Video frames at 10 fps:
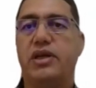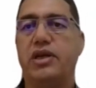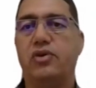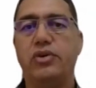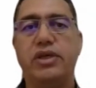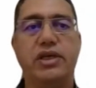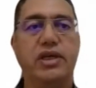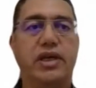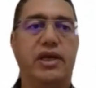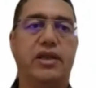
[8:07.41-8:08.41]

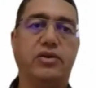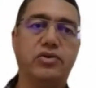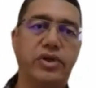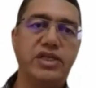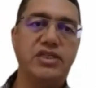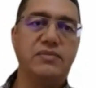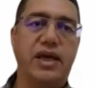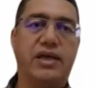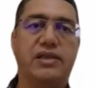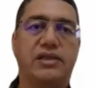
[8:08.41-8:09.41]
including in the tourism
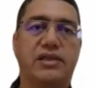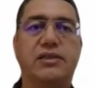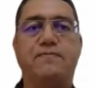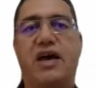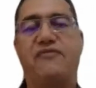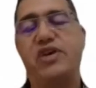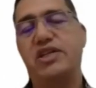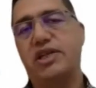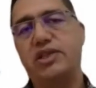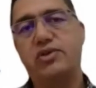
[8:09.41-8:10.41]
and the
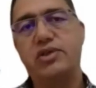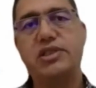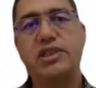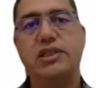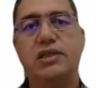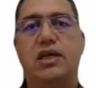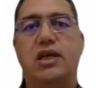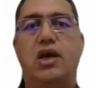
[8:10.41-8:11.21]
aviation industry,